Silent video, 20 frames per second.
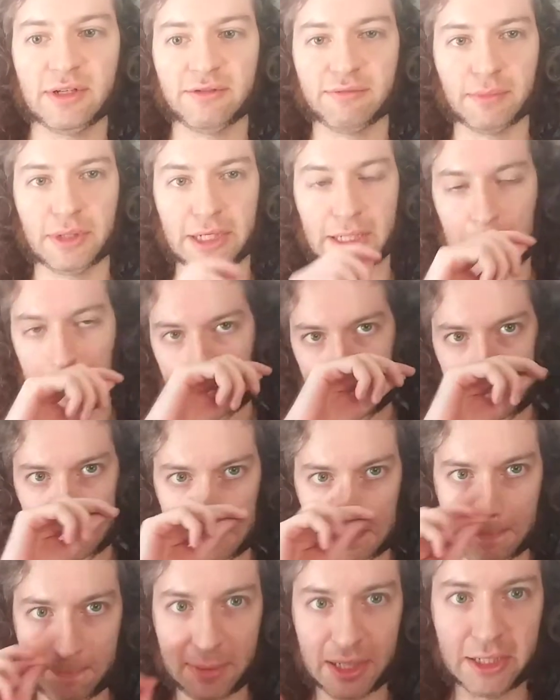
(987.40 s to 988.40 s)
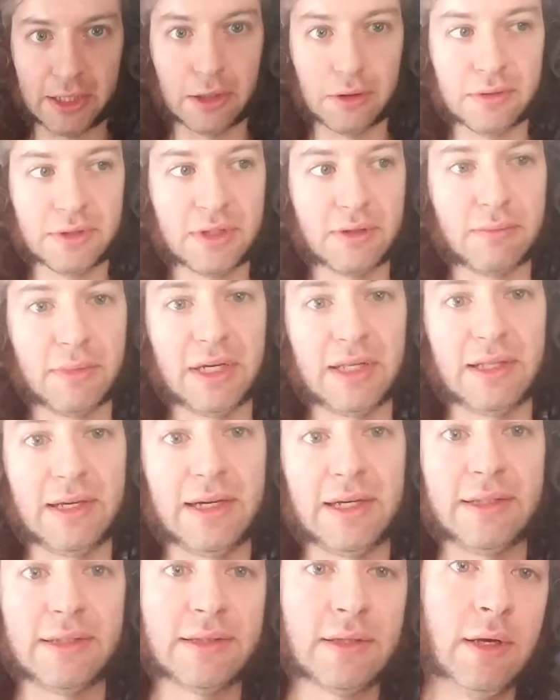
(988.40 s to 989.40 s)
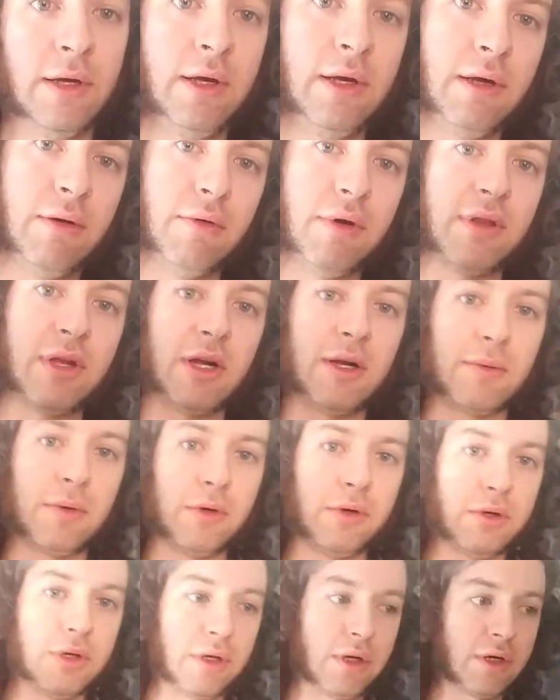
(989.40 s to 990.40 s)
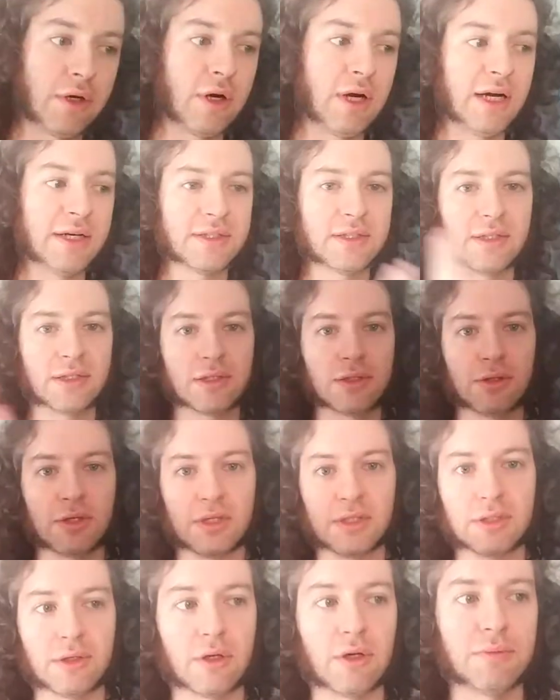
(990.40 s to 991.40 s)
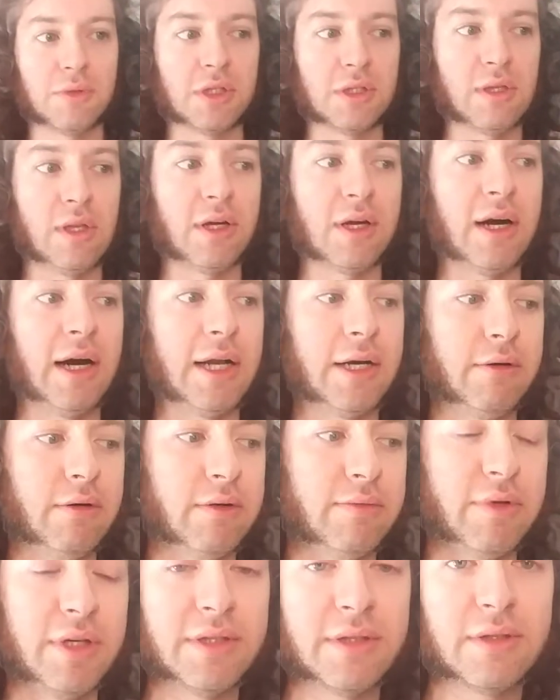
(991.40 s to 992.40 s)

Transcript: of my, my notes and my lines, whether I'm going across the strings or I'm just legato on one